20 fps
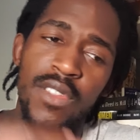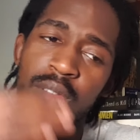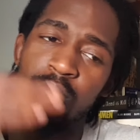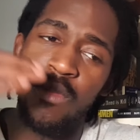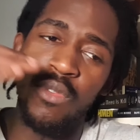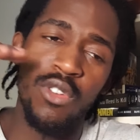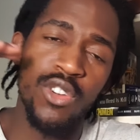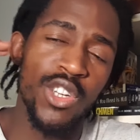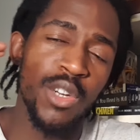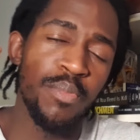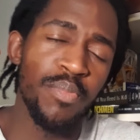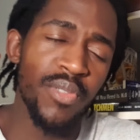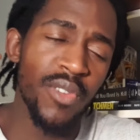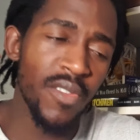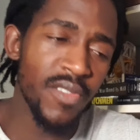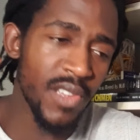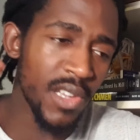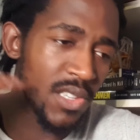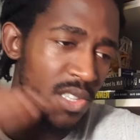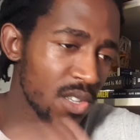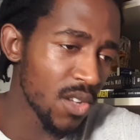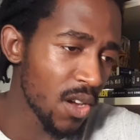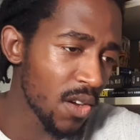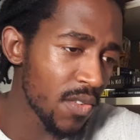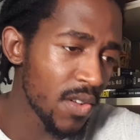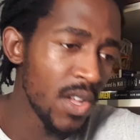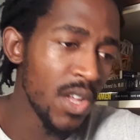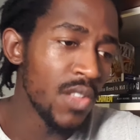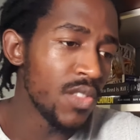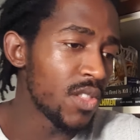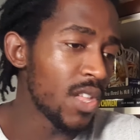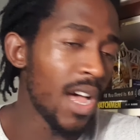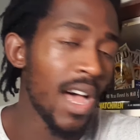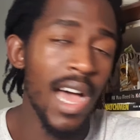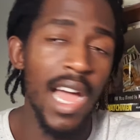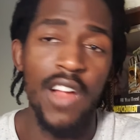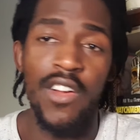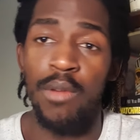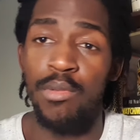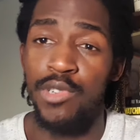The more she proves herself, the
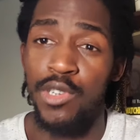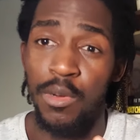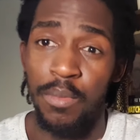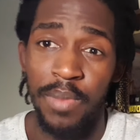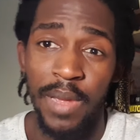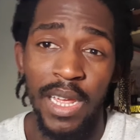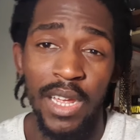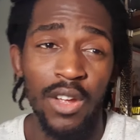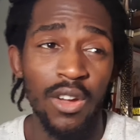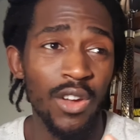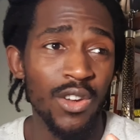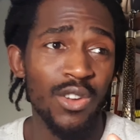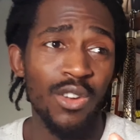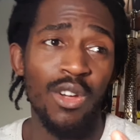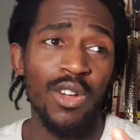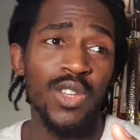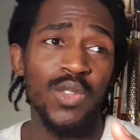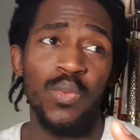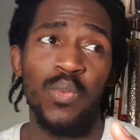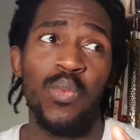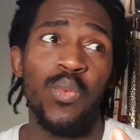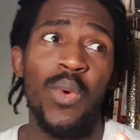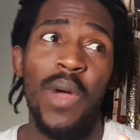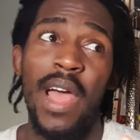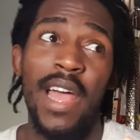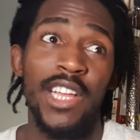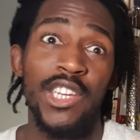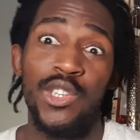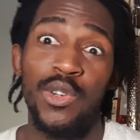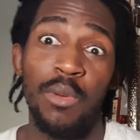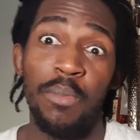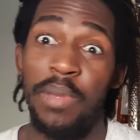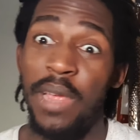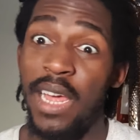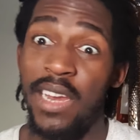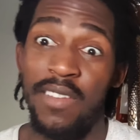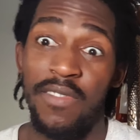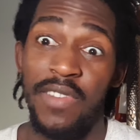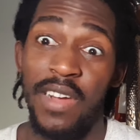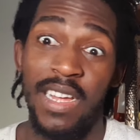higher up she'll be. God knows where she'll be
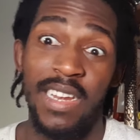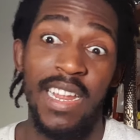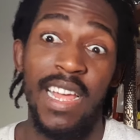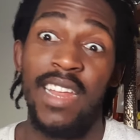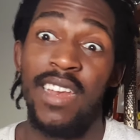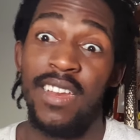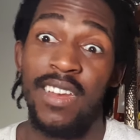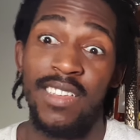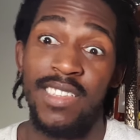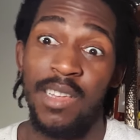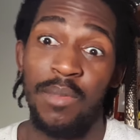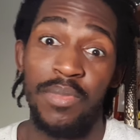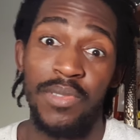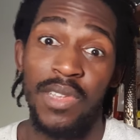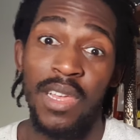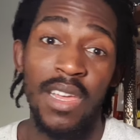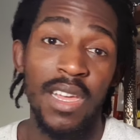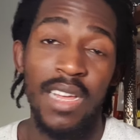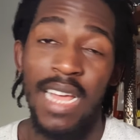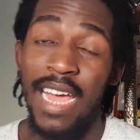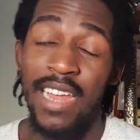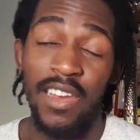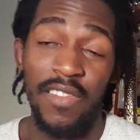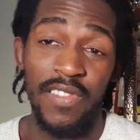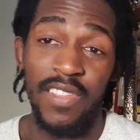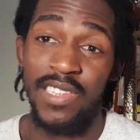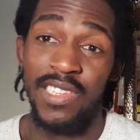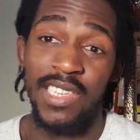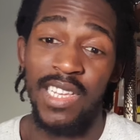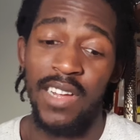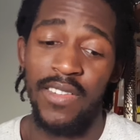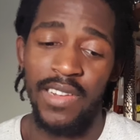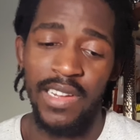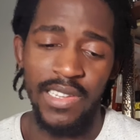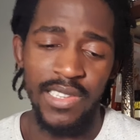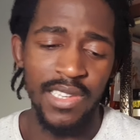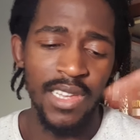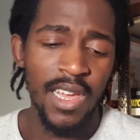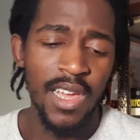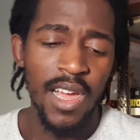at the fucking end of this episode, end of the
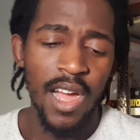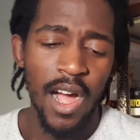series.